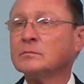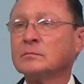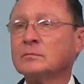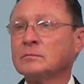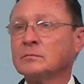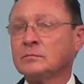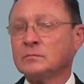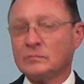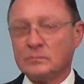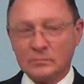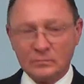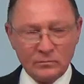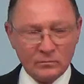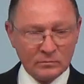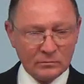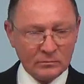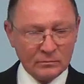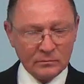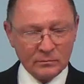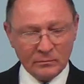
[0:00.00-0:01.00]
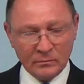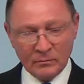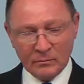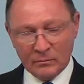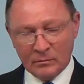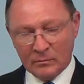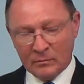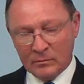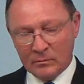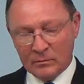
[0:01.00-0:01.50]

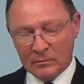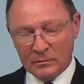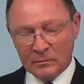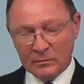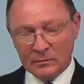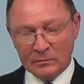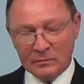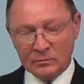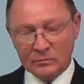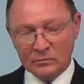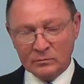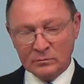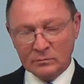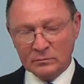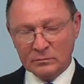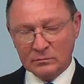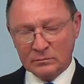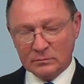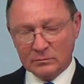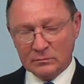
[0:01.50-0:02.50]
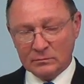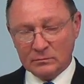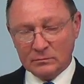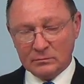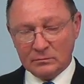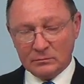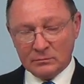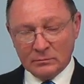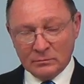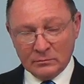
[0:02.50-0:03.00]

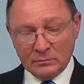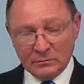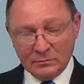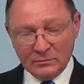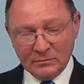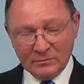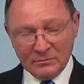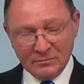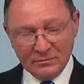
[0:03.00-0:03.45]
(silence)